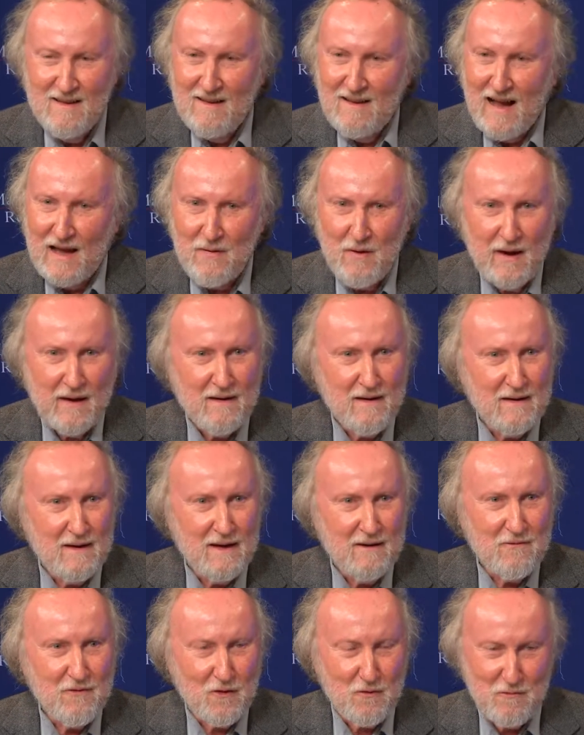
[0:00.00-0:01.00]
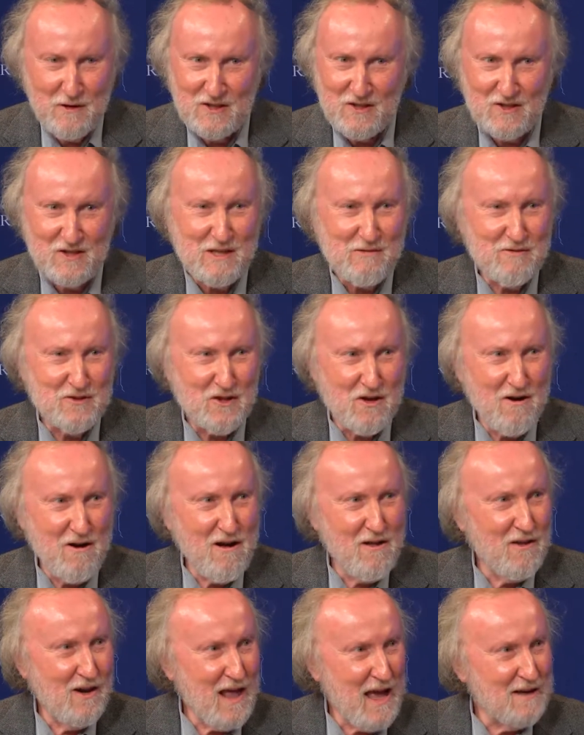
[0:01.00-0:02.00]
I think for the reason she was on
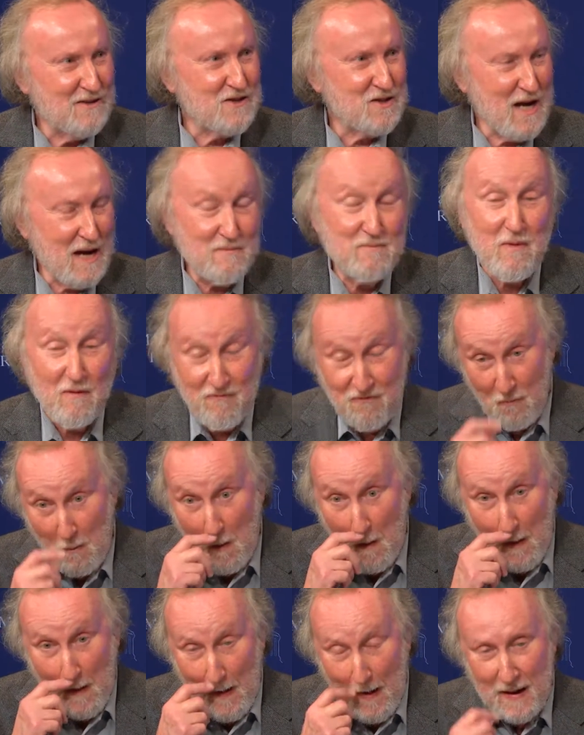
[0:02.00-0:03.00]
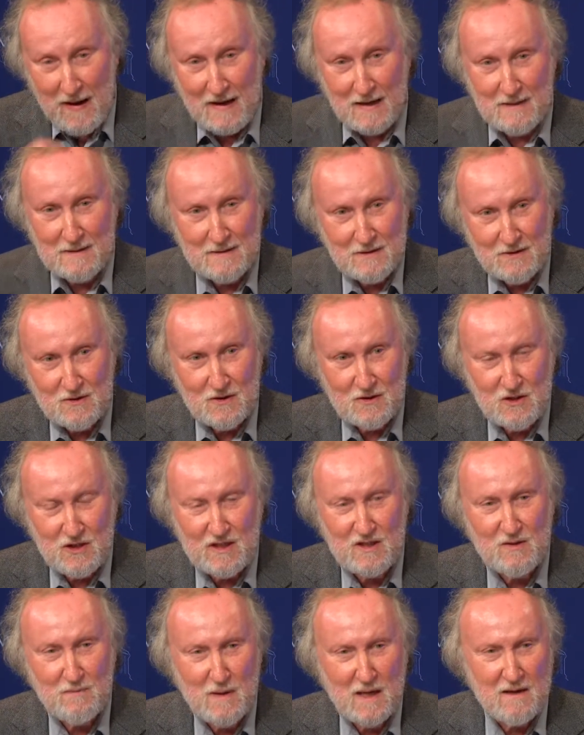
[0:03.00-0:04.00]
all the last time before,
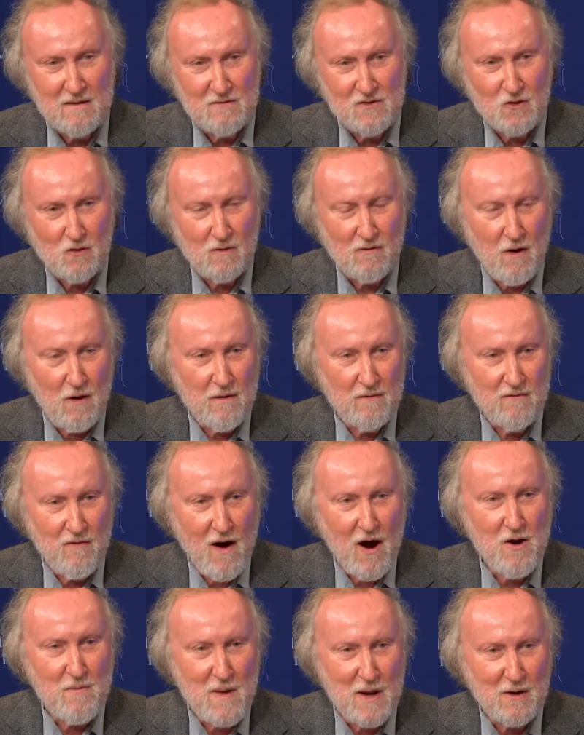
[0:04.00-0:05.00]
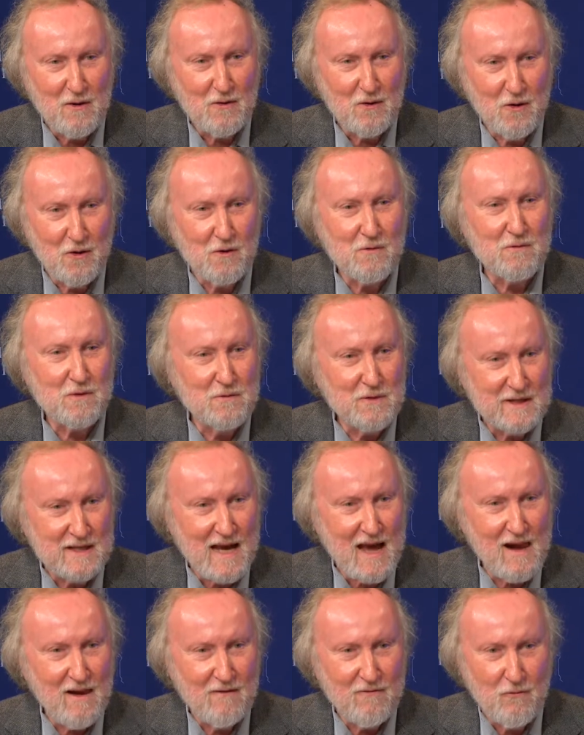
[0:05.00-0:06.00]
she's been sort of our environmental guru in
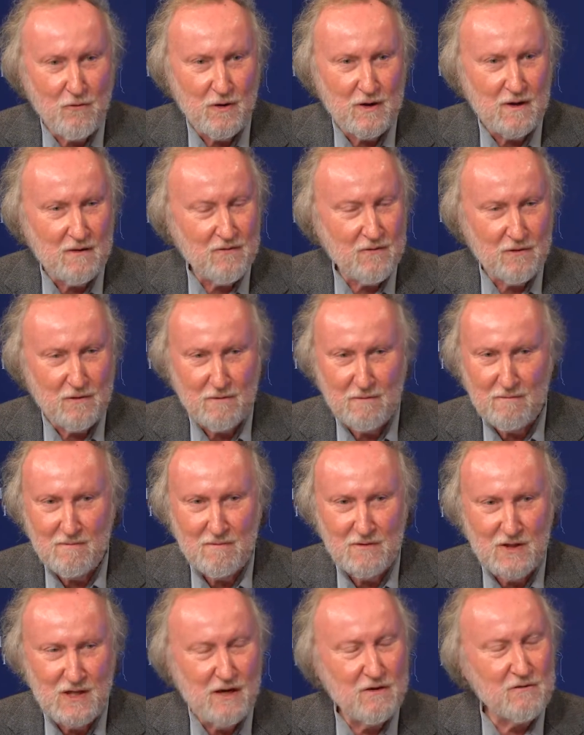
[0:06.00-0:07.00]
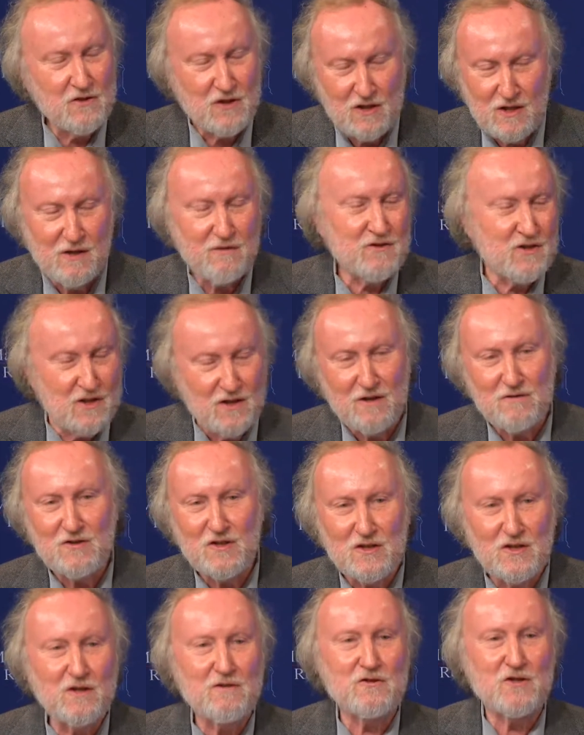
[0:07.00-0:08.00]
California for years and years and years
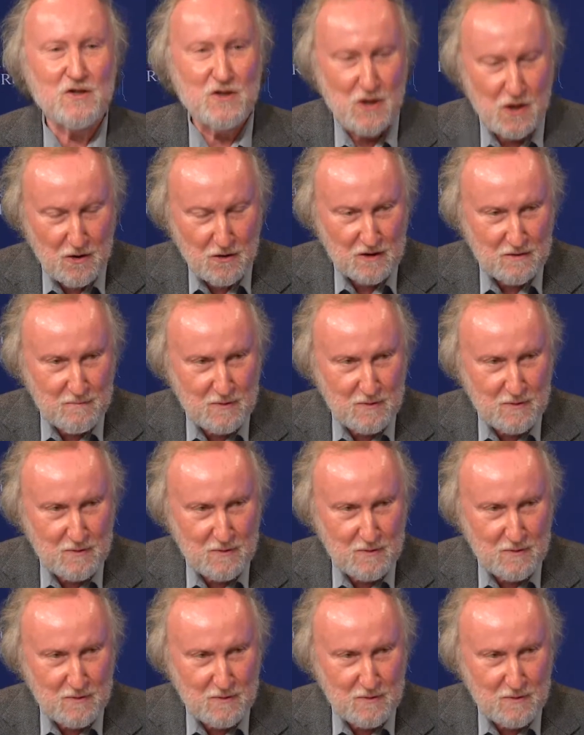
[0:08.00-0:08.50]
and years and years.